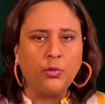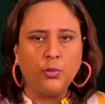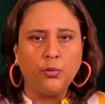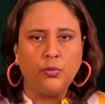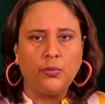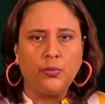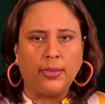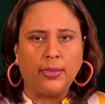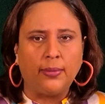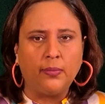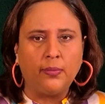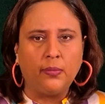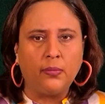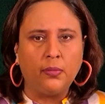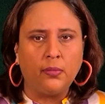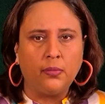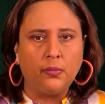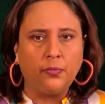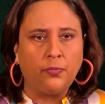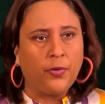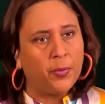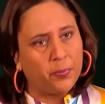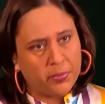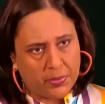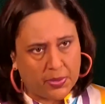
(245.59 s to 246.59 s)
to the
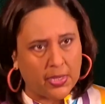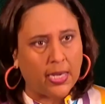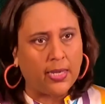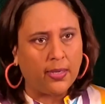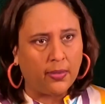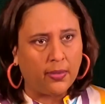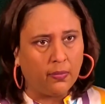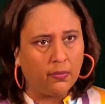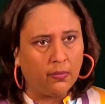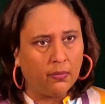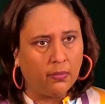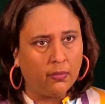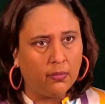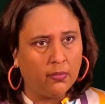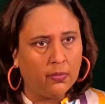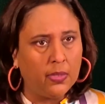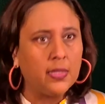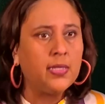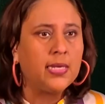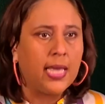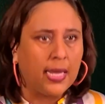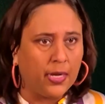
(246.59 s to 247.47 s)
flip side, the side